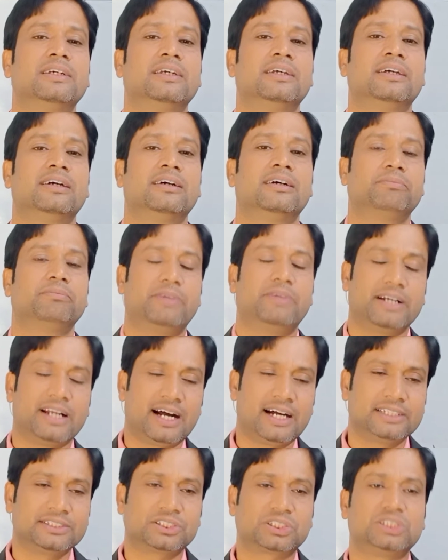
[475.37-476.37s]

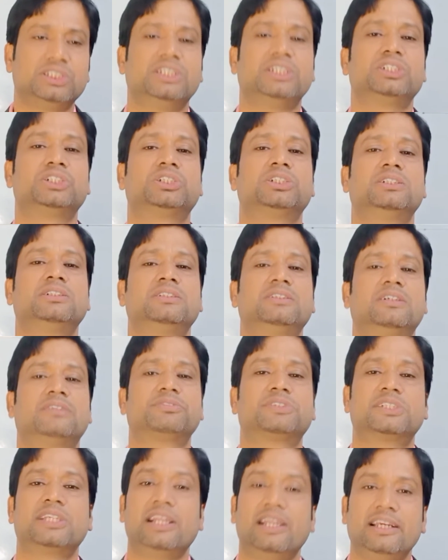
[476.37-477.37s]
pronunciation of
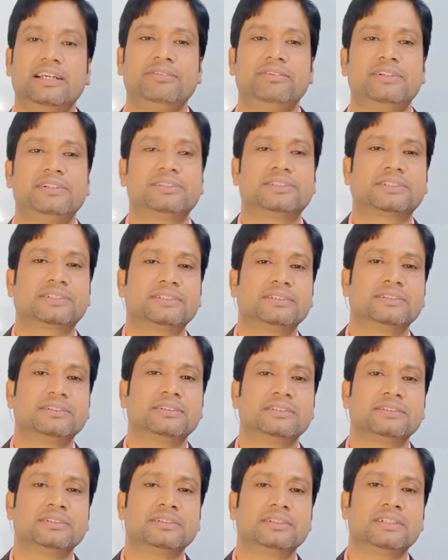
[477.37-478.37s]
syllables,
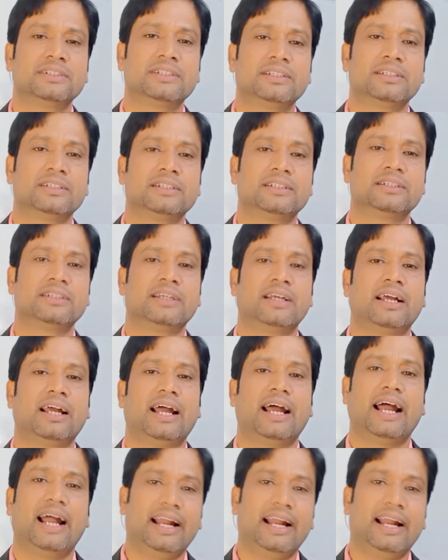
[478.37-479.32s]
and